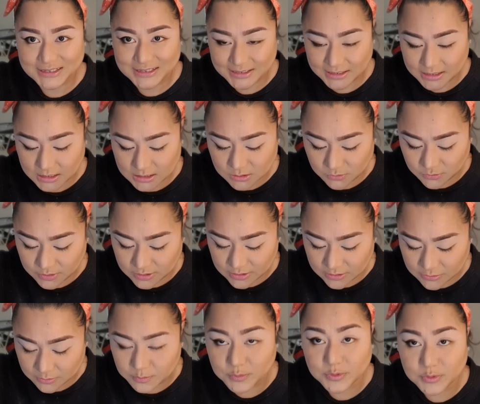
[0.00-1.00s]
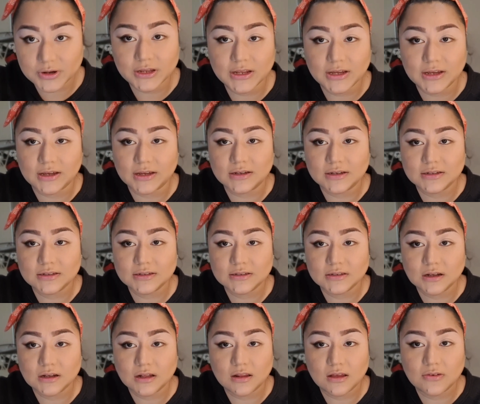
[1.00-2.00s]
that's very pretty.
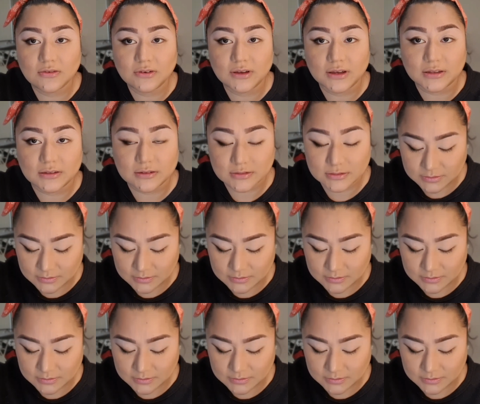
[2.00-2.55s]
I love it.